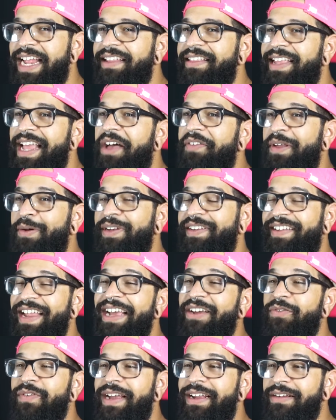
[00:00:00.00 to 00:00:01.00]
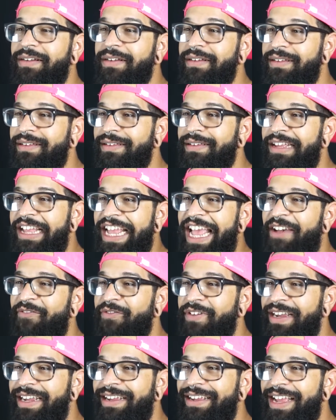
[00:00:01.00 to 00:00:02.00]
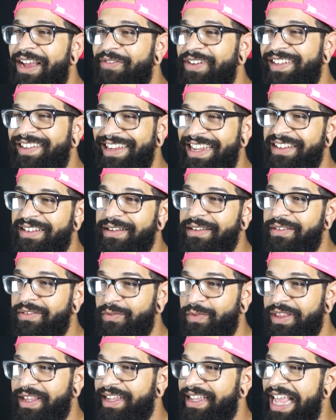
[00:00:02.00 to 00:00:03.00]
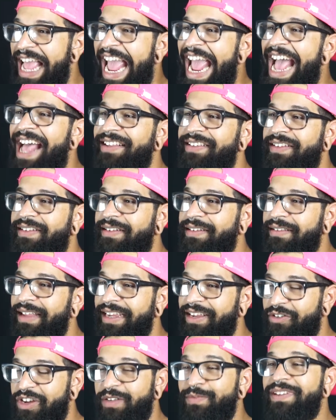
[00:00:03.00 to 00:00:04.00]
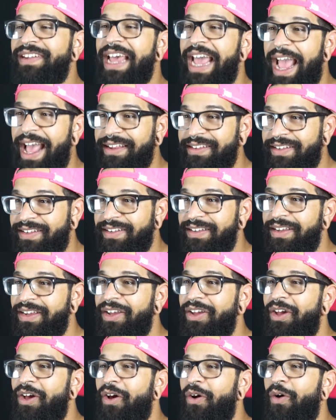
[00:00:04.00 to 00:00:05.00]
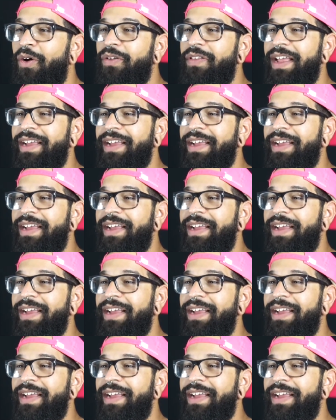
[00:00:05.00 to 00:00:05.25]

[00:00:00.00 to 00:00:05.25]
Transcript: Katie the cow, and they would decorate her every every season with like hats, like Christmas hats or